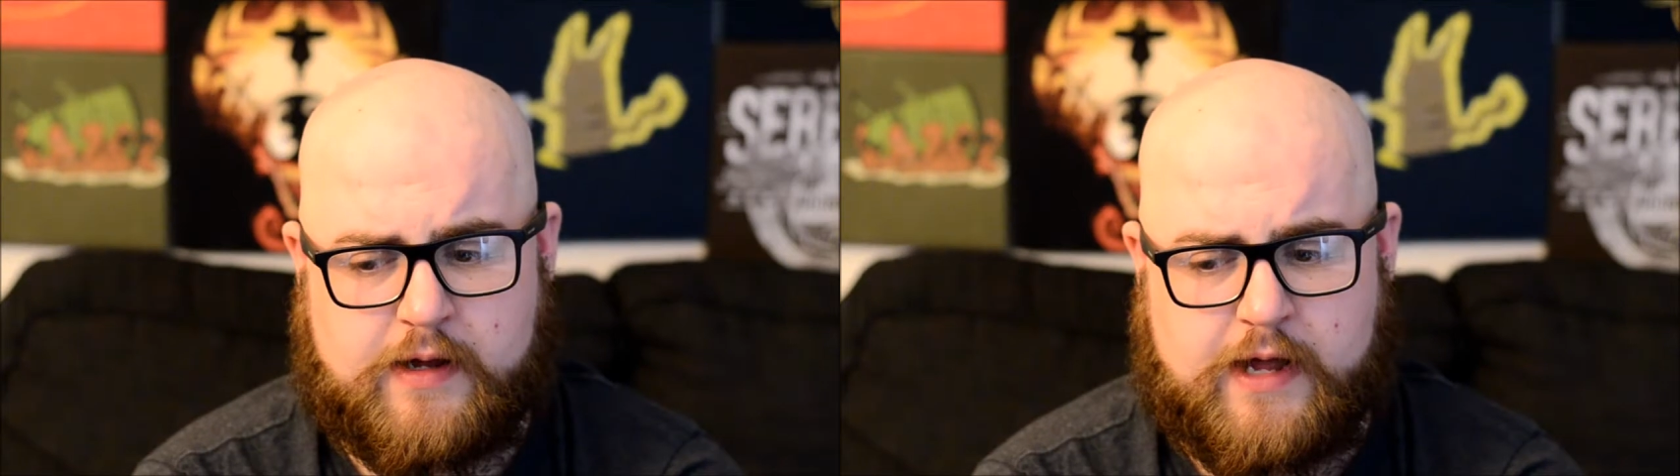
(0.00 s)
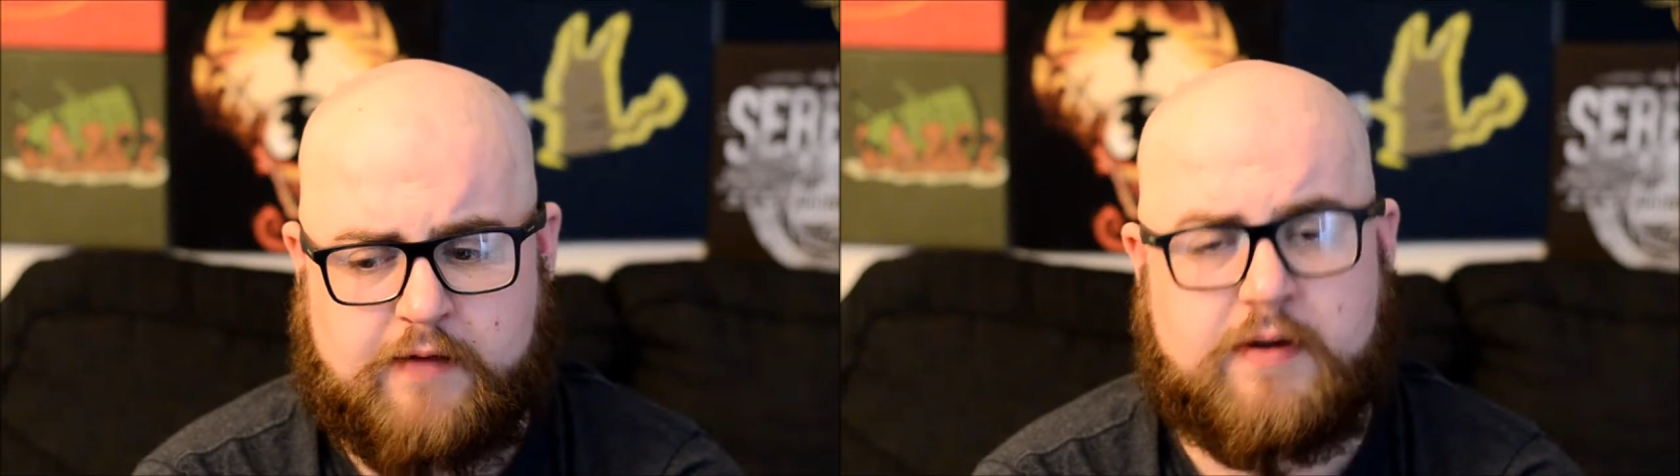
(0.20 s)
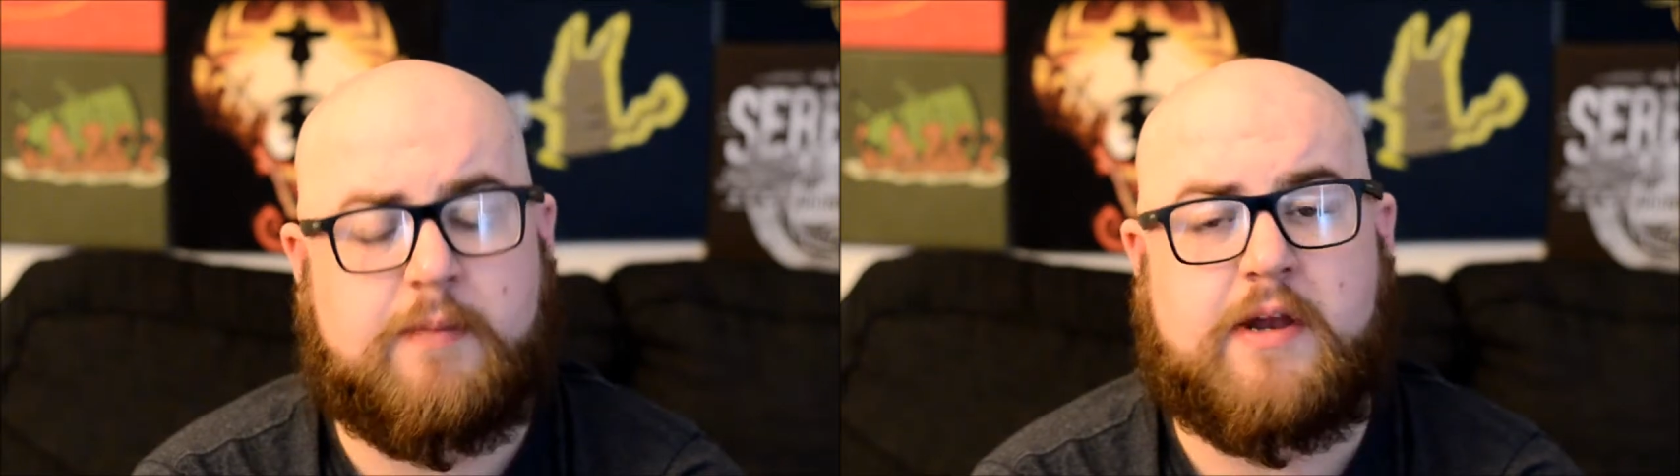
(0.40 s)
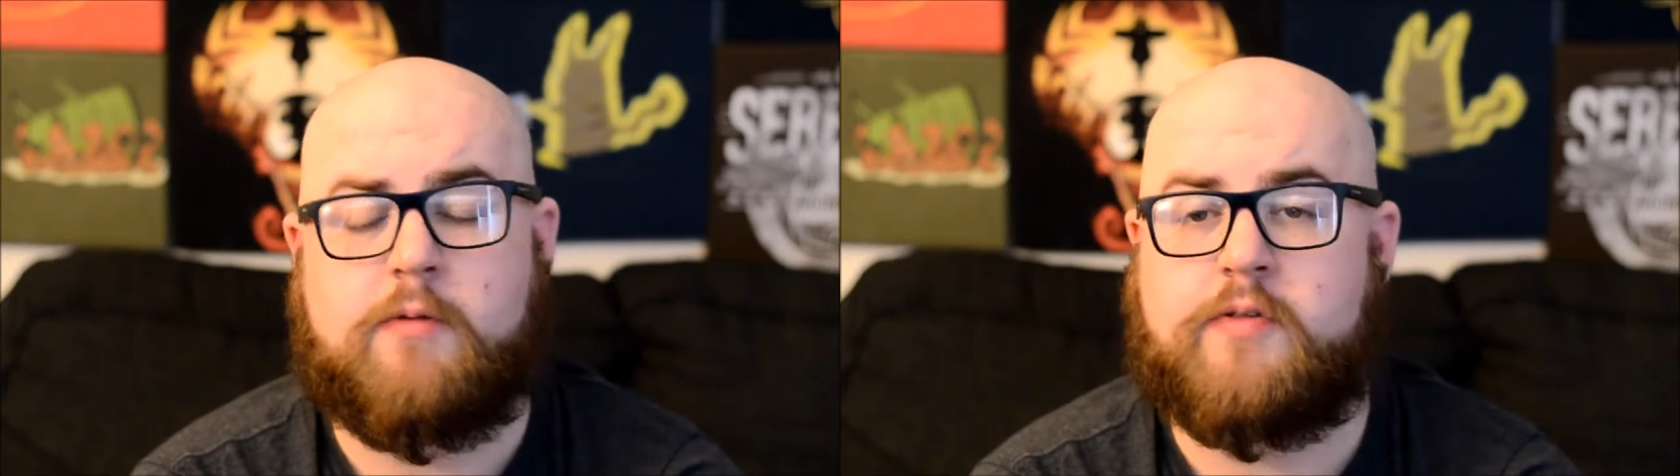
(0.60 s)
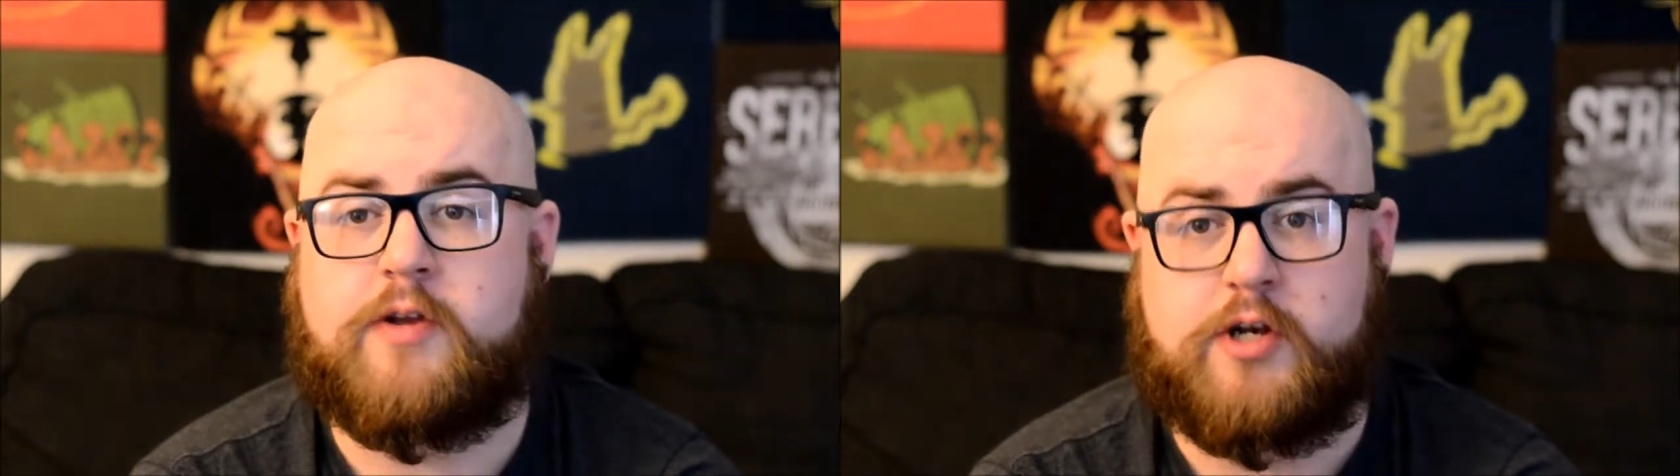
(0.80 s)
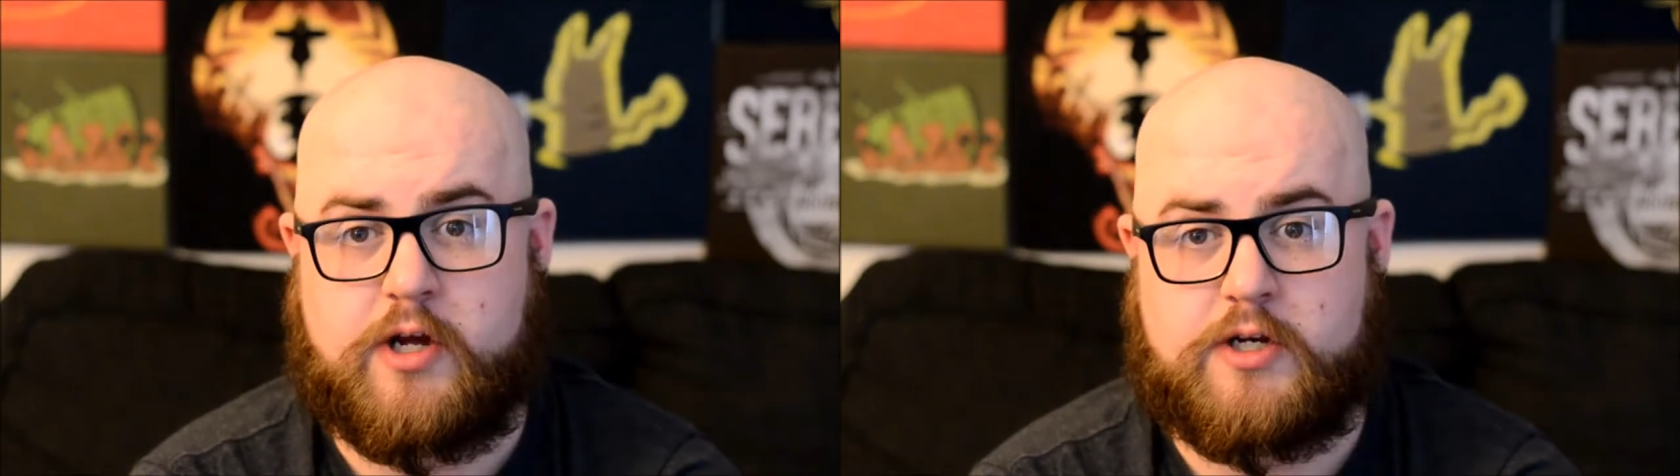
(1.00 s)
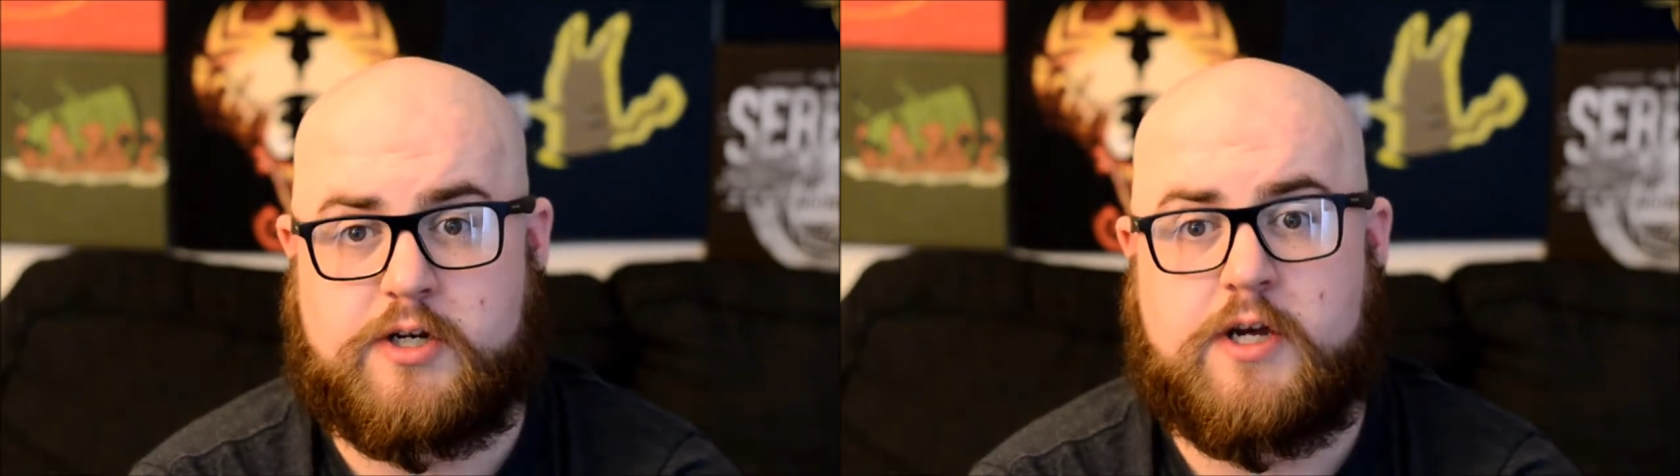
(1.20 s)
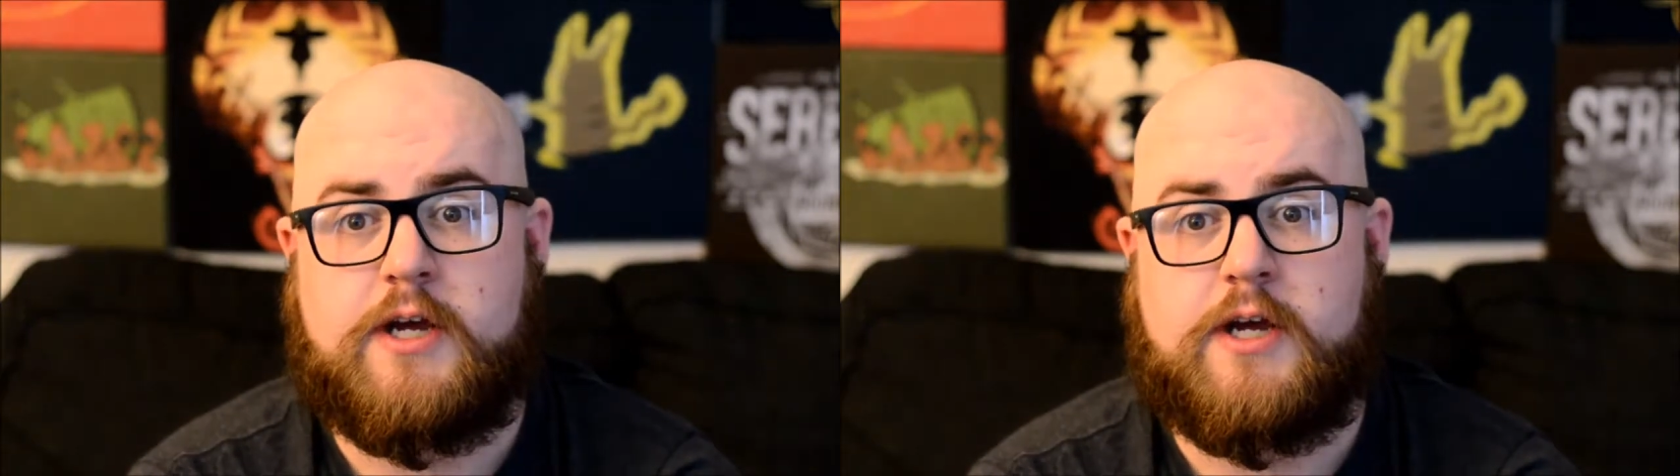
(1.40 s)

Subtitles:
having a meeting with the judge.